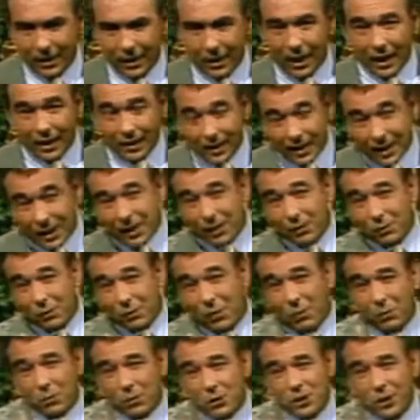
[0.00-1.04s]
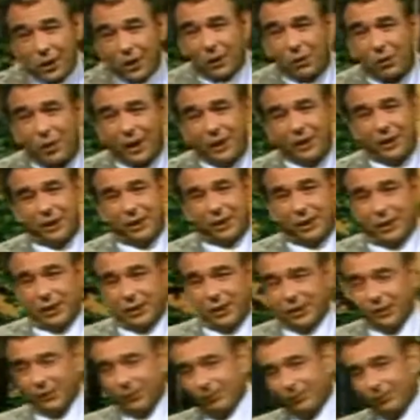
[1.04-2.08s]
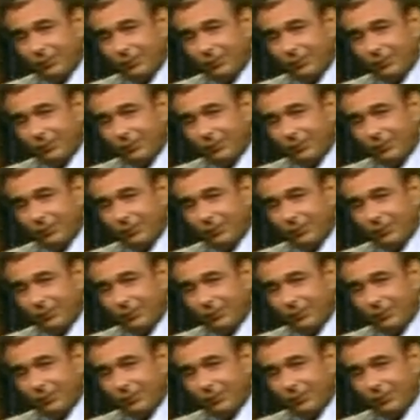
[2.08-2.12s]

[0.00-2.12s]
And there was the crisis.